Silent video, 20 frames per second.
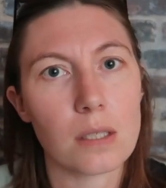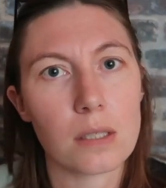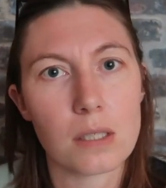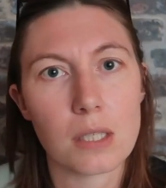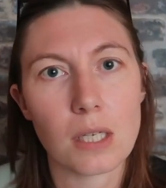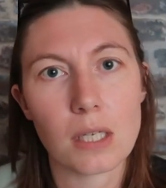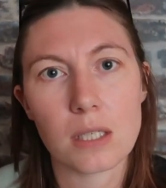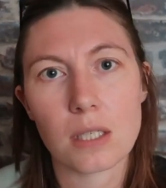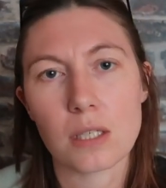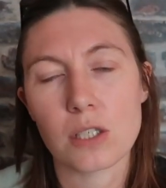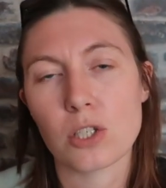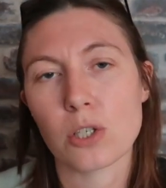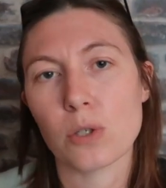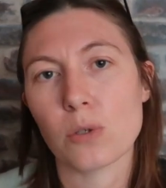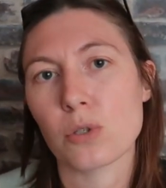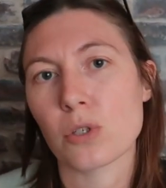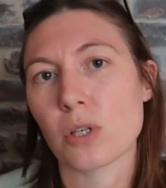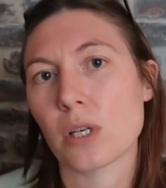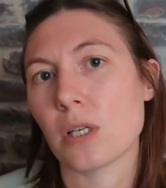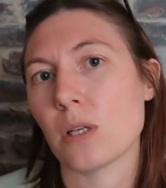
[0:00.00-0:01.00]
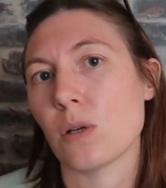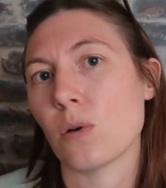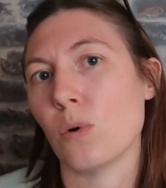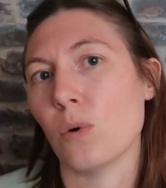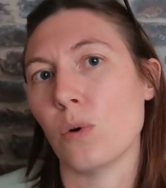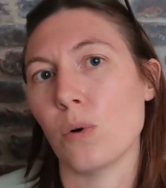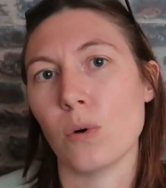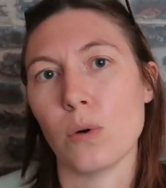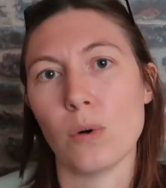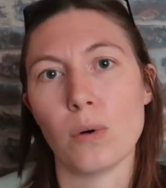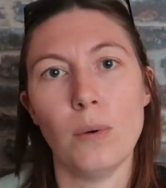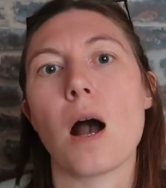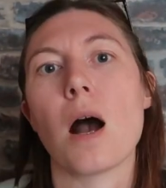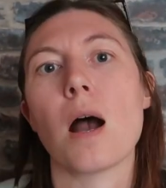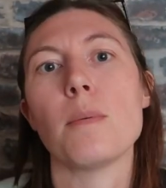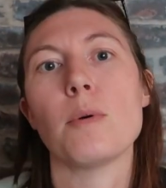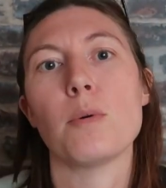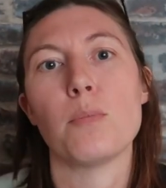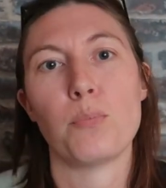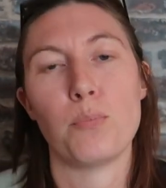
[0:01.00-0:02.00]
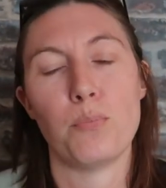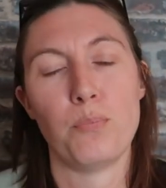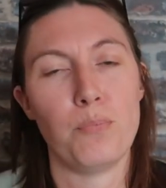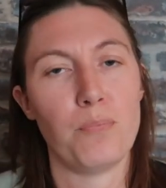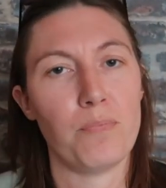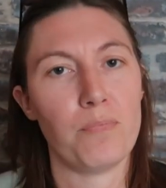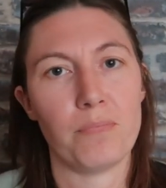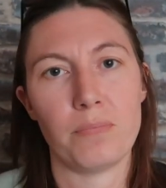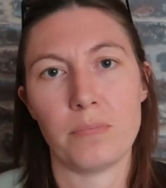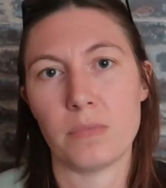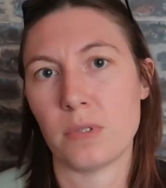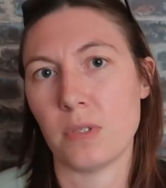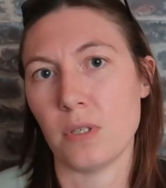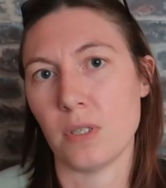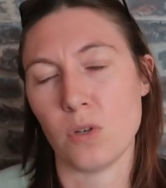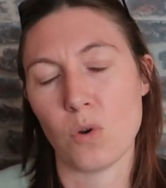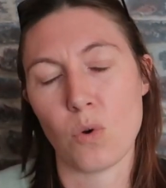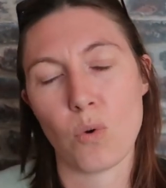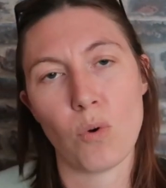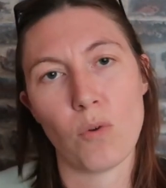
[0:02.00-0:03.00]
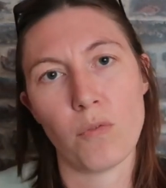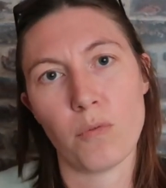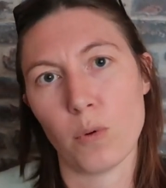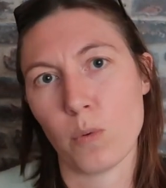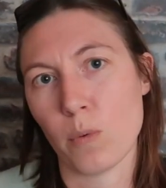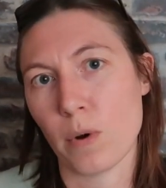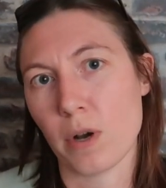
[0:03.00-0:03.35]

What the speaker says: see to the children, or I'm an awful